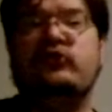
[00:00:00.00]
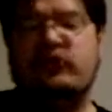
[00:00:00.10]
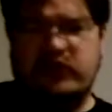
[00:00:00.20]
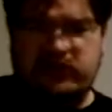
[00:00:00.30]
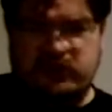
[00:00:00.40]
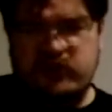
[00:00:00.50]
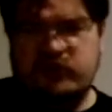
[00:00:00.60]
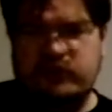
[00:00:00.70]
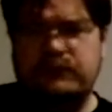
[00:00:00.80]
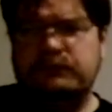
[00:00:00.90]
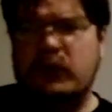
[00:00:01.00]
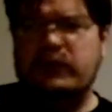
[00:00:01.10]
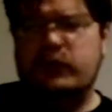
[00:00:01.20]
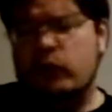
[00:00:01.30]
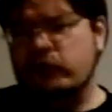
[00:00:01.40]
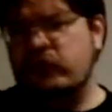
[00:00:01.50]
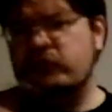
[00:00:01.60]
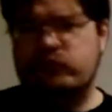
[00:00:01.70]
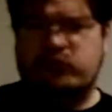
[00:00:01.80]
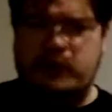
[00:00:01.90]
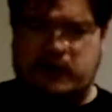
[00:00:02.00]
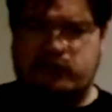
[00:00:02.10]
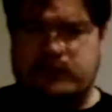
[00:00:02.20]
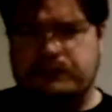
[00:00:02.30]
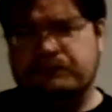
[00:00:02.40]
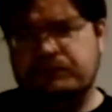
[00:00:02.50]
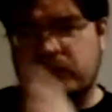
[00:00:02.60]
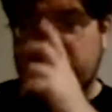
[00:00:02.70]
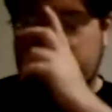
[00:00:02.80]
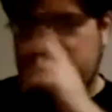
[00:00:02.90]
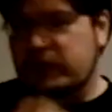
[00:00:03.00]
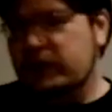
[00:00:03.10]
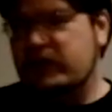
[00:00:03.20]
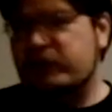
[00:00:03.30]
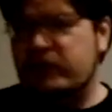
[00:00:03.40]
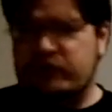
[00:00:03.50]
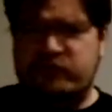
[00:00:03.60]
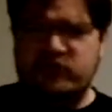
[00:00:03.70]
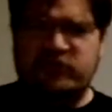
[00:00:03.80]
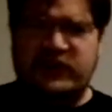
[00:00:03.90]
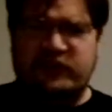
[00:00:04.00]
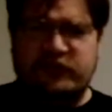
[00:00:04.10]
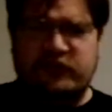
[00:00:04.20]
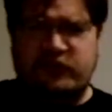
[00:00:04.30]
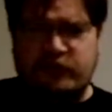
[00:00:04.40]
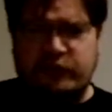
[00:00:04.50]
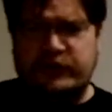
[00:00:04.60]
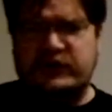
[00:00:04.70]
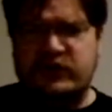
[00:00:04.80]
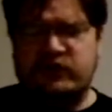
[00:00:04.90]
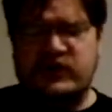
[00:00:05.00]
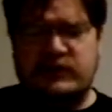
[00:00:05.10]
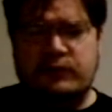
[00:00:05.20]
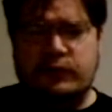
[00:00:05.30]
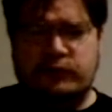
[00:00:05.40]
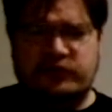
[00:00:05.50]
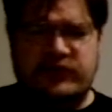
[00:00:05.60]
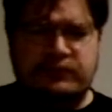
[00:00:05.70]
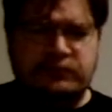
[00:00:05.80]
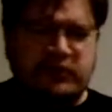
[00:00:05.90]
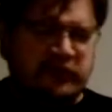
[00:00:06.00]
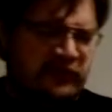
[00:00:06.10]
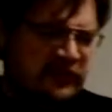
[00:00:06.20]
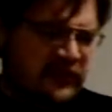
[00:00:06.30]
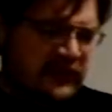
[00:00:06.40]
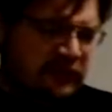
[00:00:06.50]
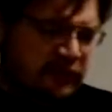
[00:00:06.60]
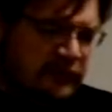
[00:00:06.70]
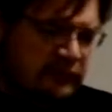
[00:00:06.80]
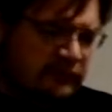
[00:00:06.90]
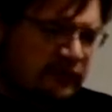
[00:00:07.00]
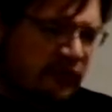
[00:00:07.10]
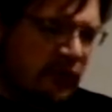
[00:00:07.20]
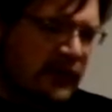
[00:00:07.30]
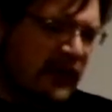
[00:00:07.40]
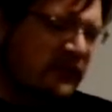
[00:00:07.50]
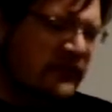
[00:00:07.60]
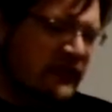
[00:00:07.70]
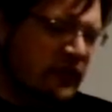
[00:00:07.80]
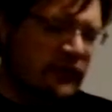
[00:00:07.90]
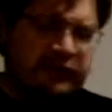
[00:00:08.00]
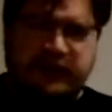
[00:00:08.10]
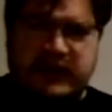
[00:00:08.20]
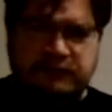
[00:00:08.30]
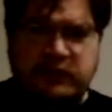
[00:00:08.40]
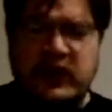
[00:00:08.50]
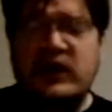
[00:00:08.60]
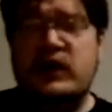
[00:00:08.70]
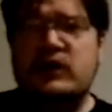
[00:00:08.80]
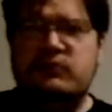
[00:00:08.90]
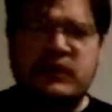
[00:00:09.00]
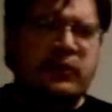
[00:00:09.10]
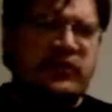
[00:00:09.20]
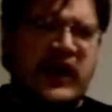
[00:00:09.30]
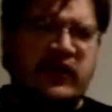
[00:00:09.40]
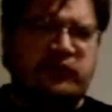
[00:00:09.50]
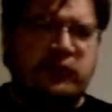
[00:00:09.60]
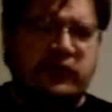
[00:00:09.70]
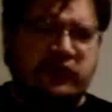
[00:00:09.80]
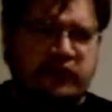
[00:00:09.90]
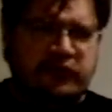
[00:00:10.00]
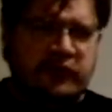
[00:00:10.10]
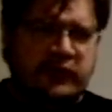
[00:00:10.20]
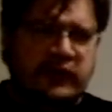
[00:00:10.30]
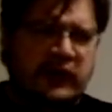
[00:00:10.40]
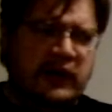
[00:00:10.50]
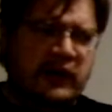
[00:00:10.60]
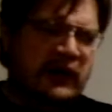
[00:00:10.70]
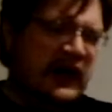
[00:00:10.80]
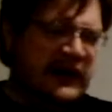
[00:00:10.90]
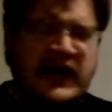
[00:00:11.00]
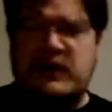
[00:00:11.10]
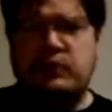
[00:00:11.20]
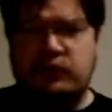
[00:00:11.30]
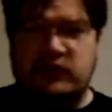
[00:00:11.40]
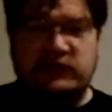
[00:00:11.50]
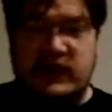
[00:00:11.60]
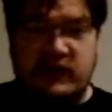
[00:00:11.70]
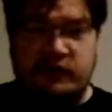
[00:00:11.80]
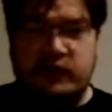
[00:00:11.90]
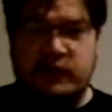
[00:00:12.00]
is a condition on the autism spectrum. It doesn't officially exist as its own condition anymore, which I personally think is a joke, however that's a whole different thing. People with Asperger's are capable of love.